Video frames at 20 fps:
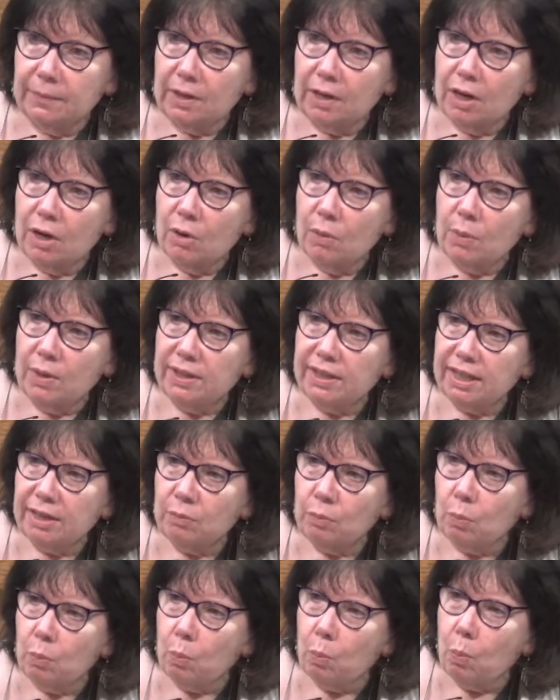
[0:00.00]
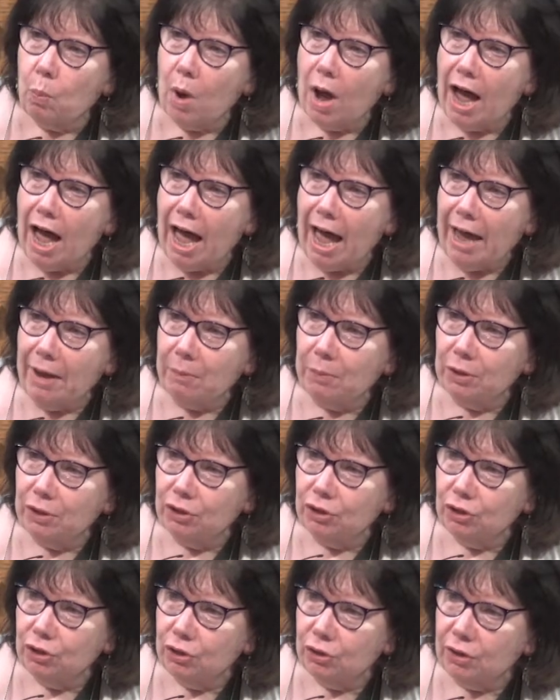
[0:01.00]
We said, Why would you
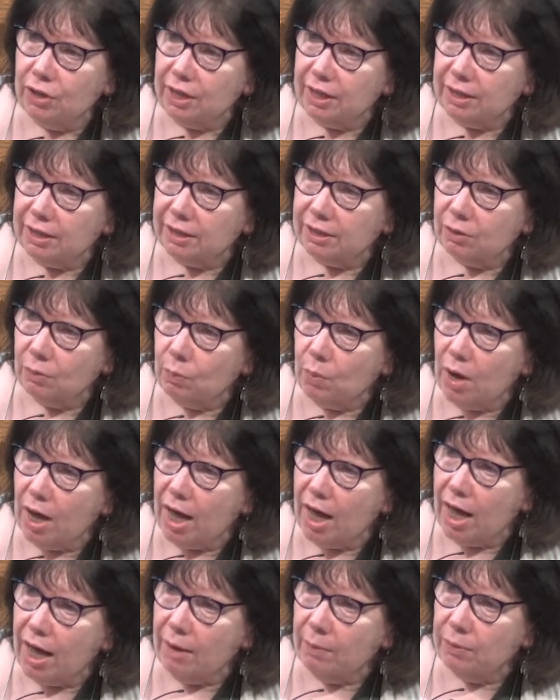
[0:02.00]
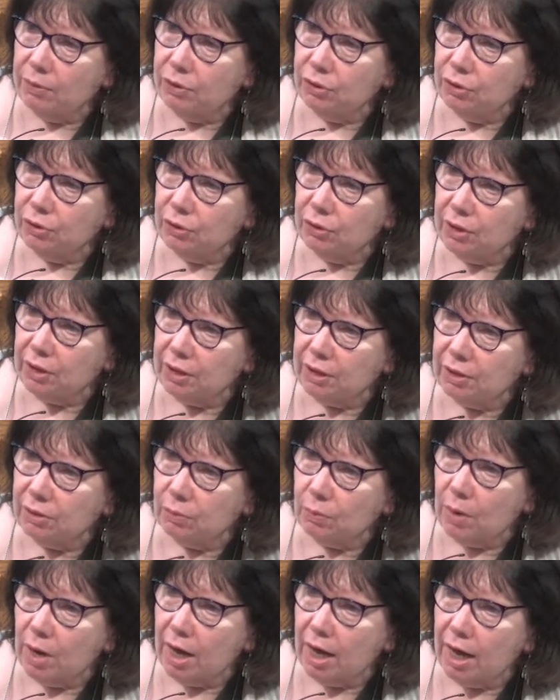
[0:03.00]
do this? Why would you do this?
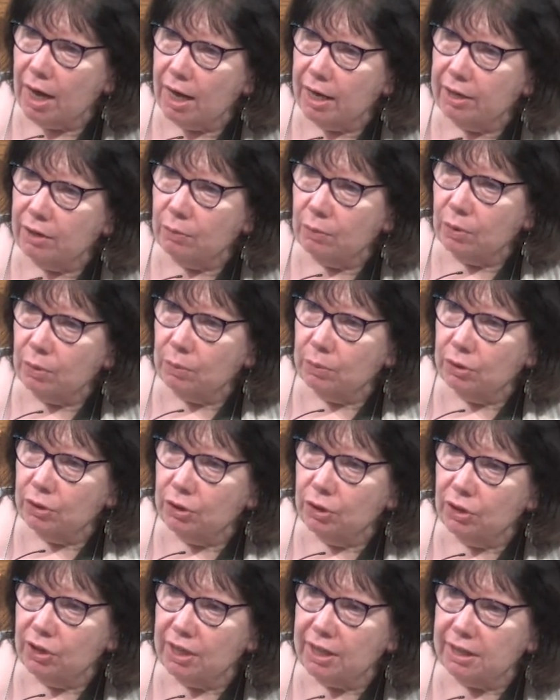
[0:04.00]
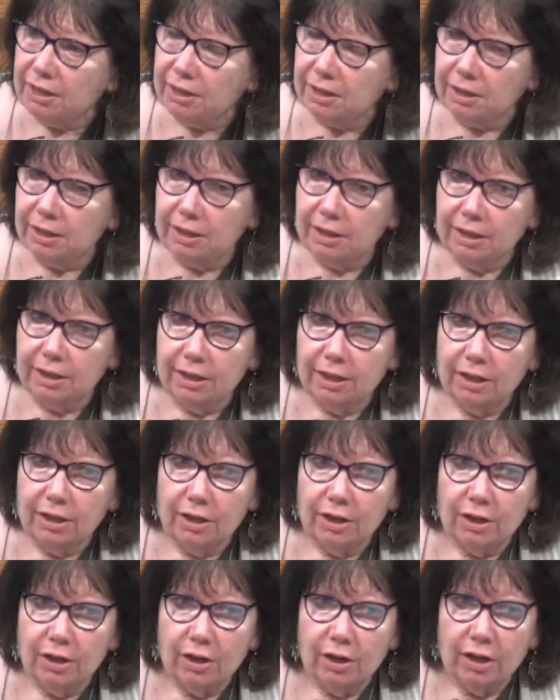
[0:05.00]
Why in the world would you do this?
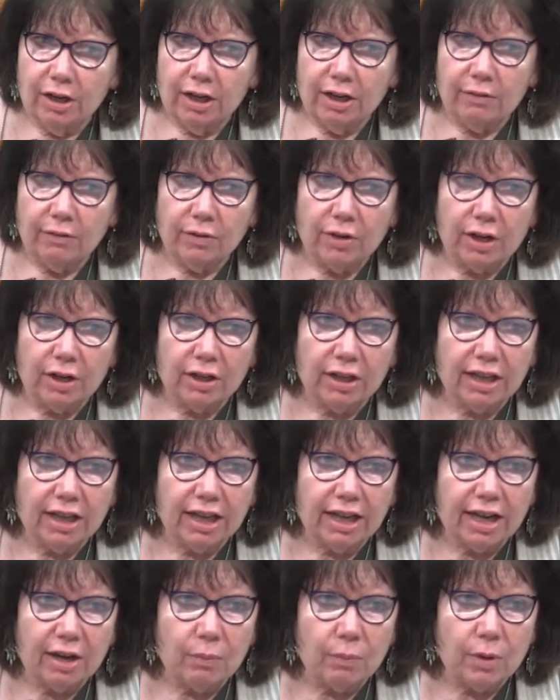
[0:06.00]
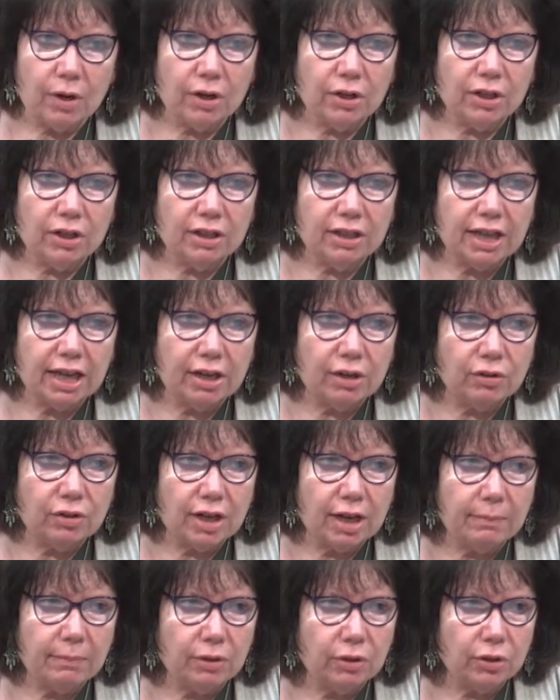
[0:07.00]
If you're not going to get out, why are you going to take your
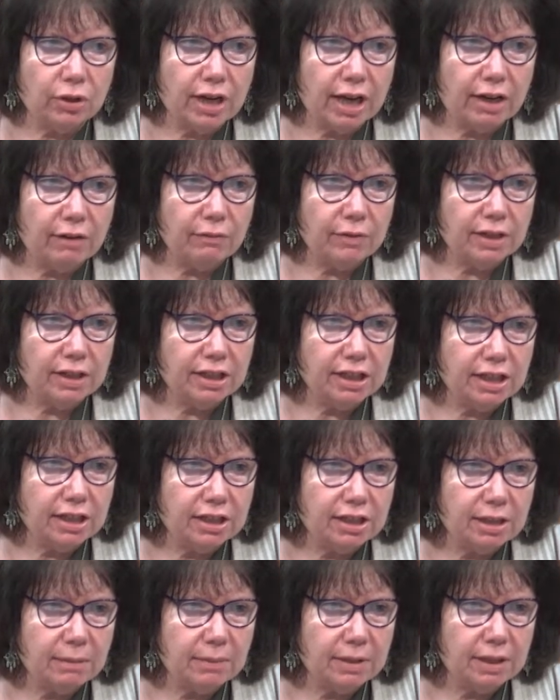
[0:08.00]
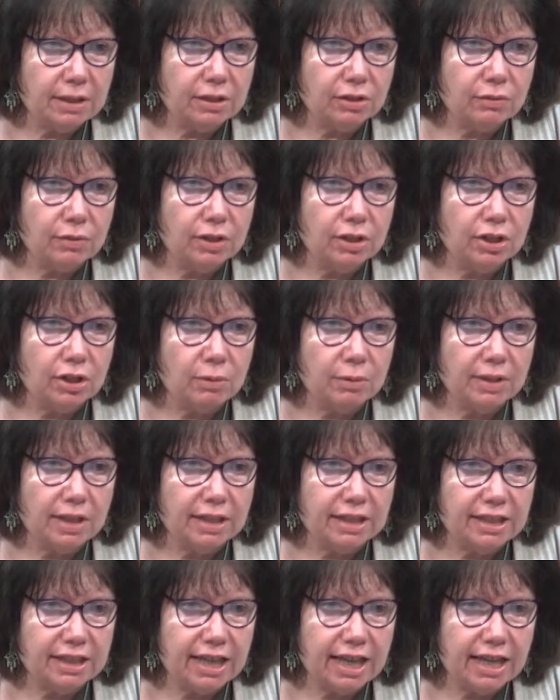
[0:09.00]
time to learn how to read to teach somebody else to read? You know what they
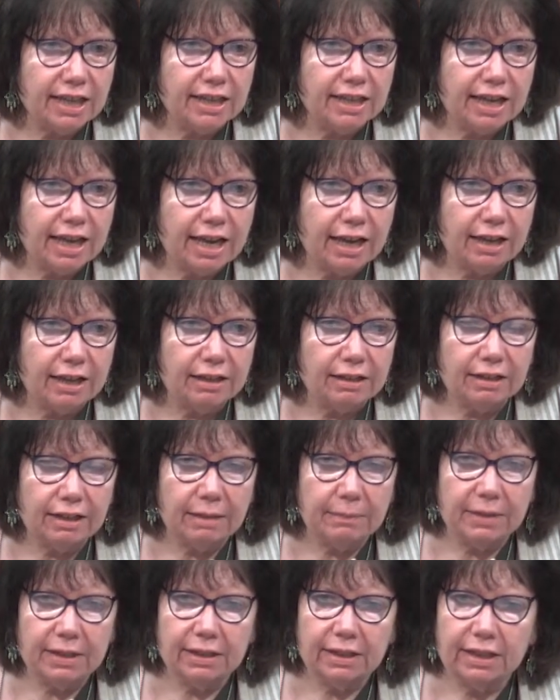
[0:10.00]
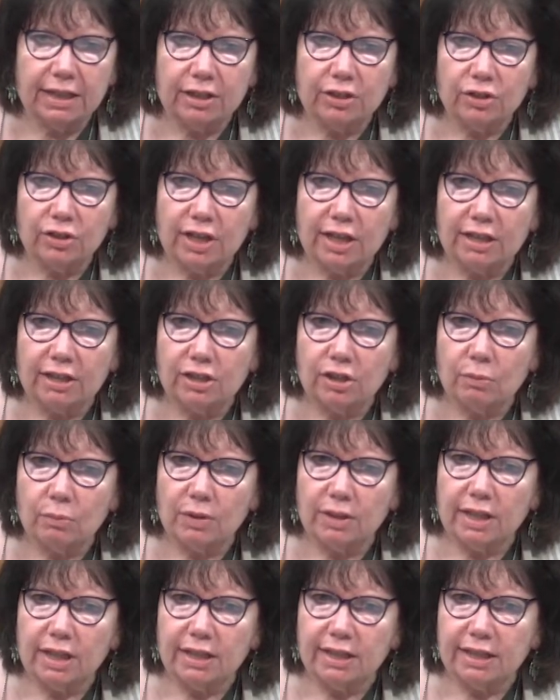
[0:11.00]
said? Let me get your guesses on what
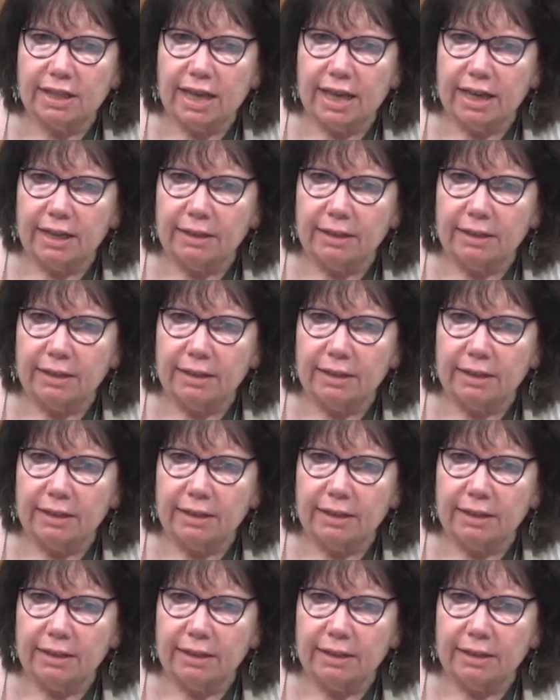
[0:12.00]
they said.